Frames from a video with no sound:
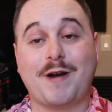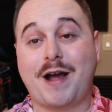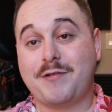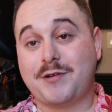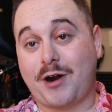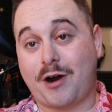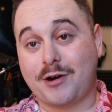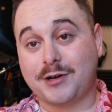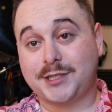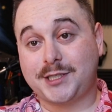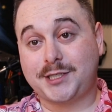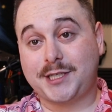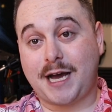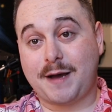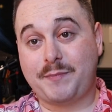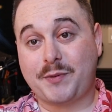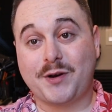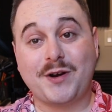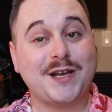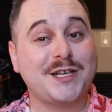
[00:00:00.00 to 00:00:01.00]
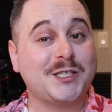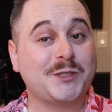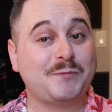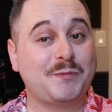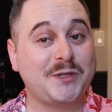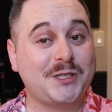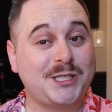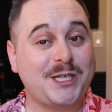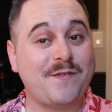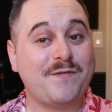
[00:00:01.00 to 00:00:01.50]
around Heartstopper is
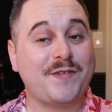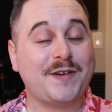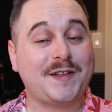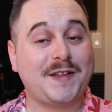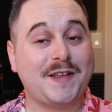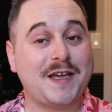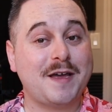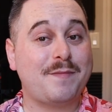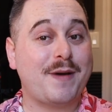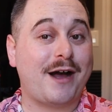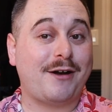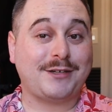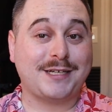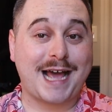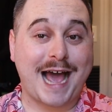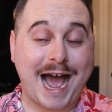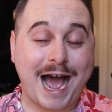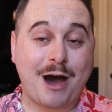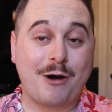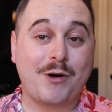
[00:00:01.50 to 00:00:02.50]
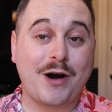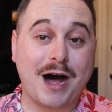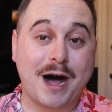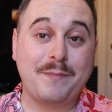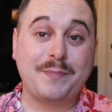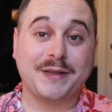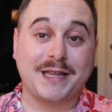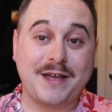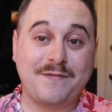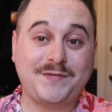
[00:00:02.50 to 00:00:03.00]
specifically about how
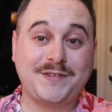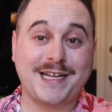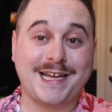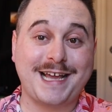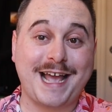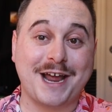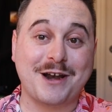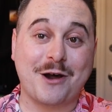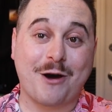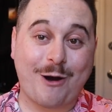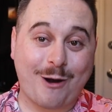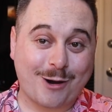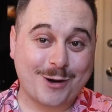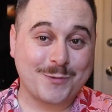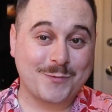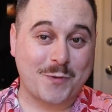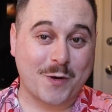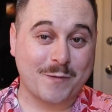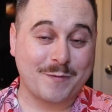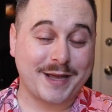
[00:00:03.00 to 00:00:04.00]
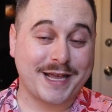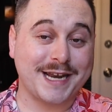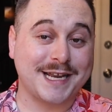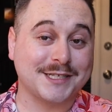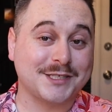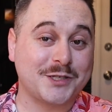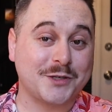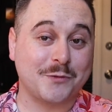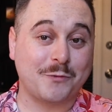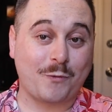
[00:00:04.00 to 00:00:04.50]
uplifting and heartwarming it
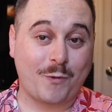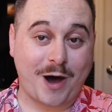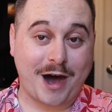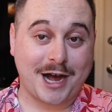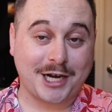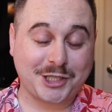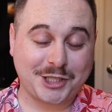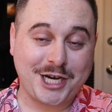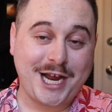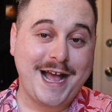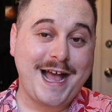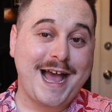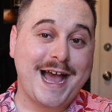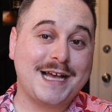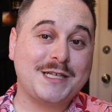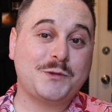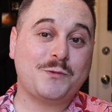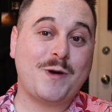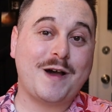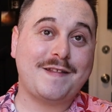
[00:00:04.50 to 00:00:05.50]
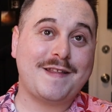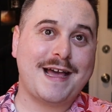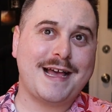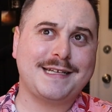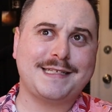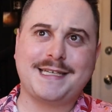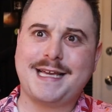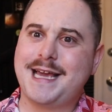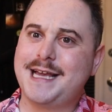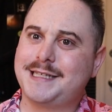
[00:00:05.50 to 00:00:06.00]
is to watch, as well
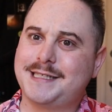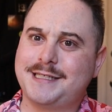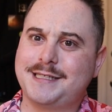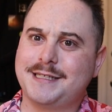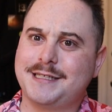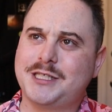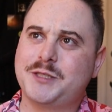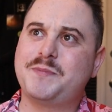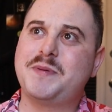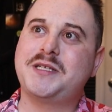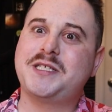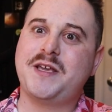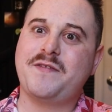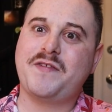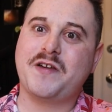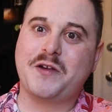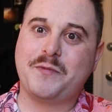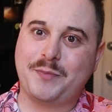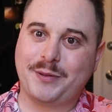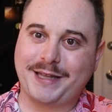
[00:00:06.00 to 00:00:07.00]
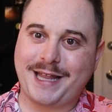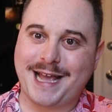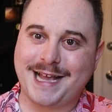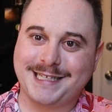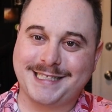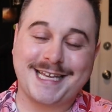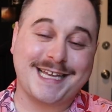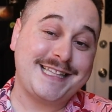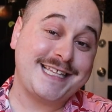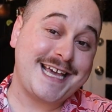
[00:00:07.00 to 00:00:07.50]
as its specific
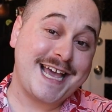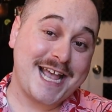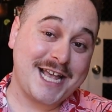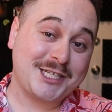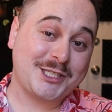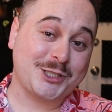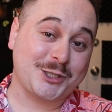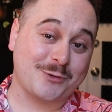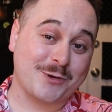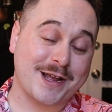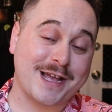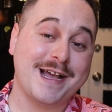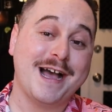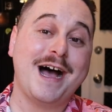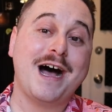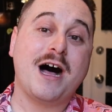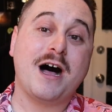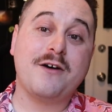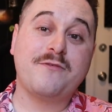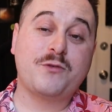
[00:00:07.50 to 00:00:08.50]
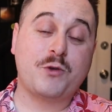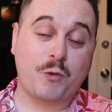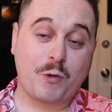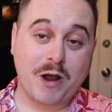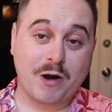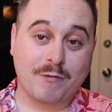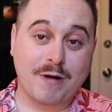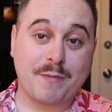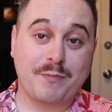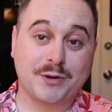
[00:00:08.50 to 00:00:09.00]
place in the history of
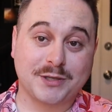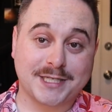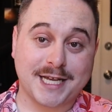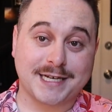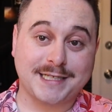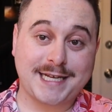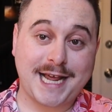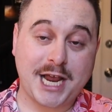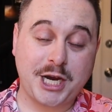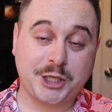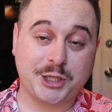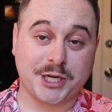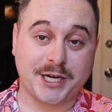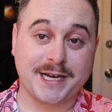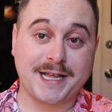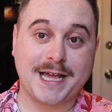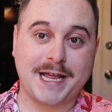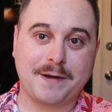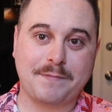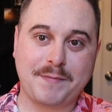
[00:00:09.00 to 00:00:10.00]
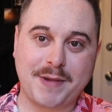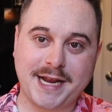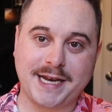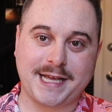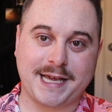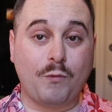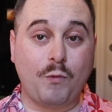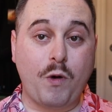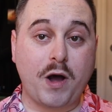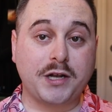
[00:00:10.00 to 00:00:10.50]
queer representation in
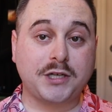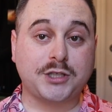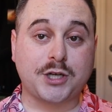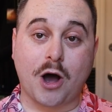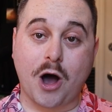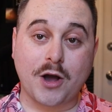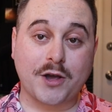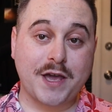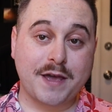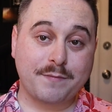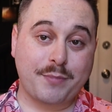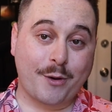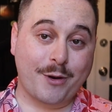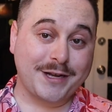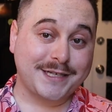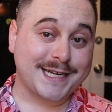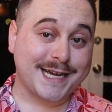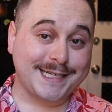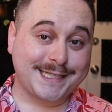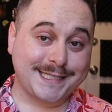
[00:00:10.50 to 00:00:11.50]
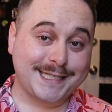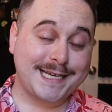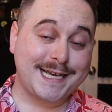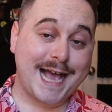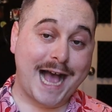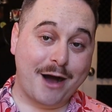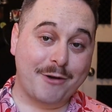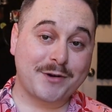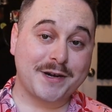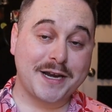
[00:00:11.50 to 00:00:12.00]
media. One talking point I
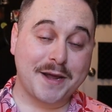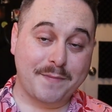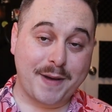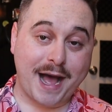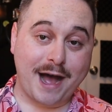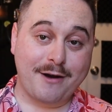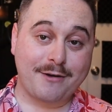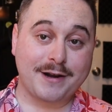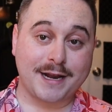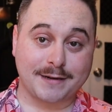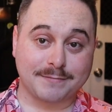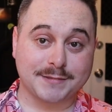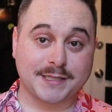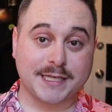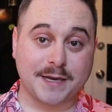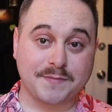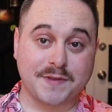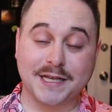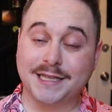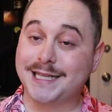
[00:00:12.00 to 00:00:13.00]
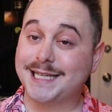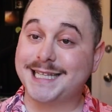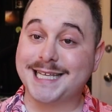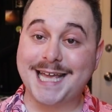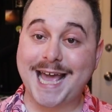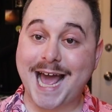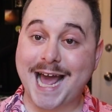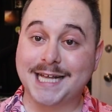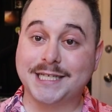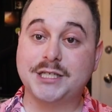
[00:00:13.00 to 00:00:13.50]
see out and about, and something that the
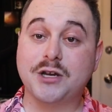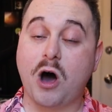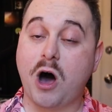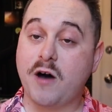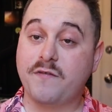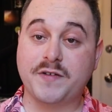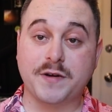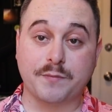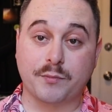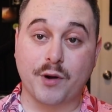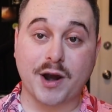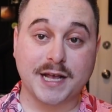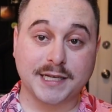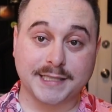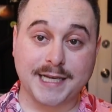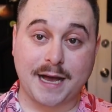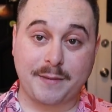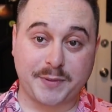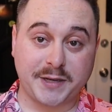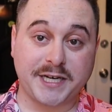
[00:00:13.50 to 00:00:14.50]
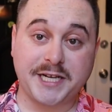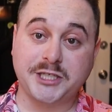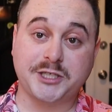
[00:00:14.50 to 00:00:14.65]
cast often brings up in